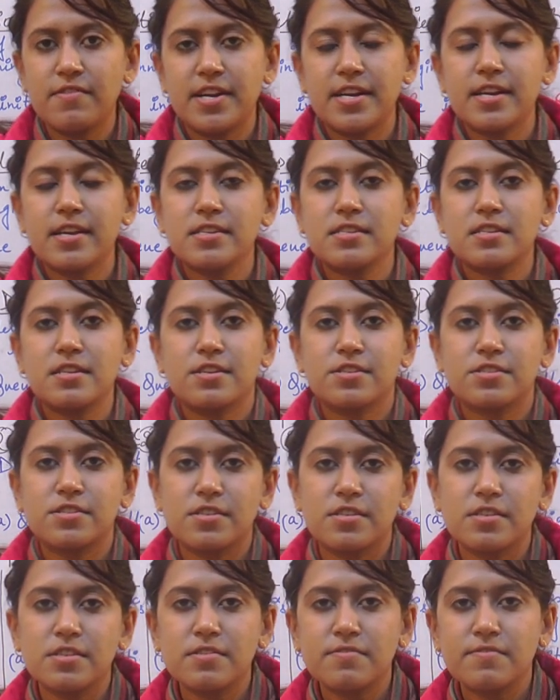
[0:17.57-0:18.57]
data
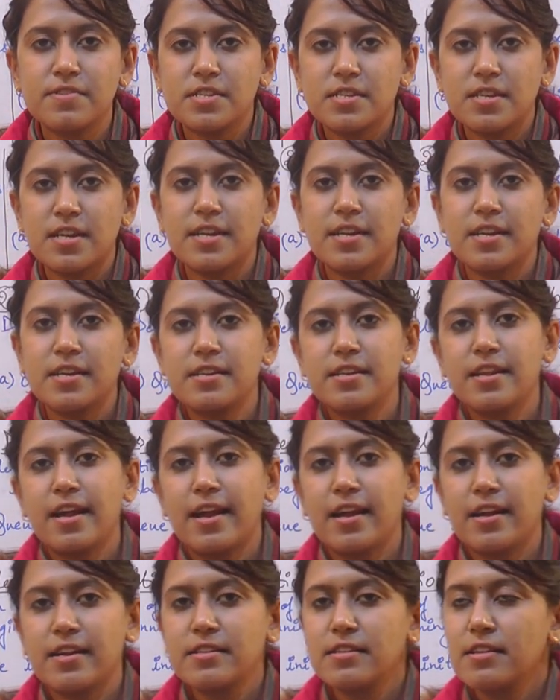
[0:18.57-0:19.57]
structures we studied
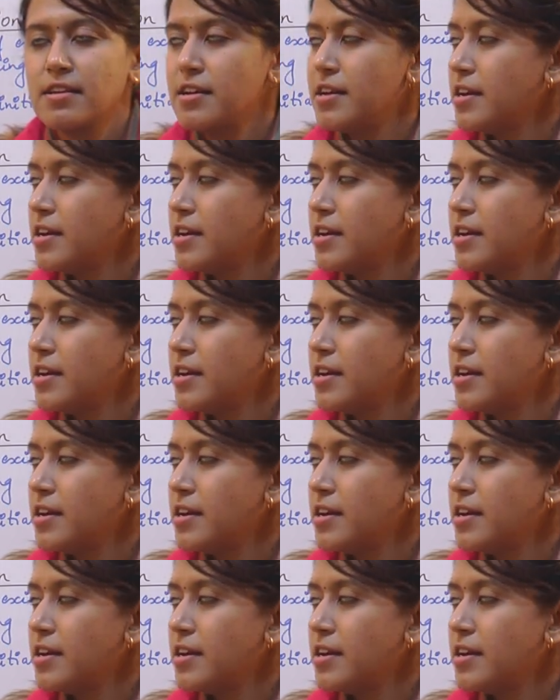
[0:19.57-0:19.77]
that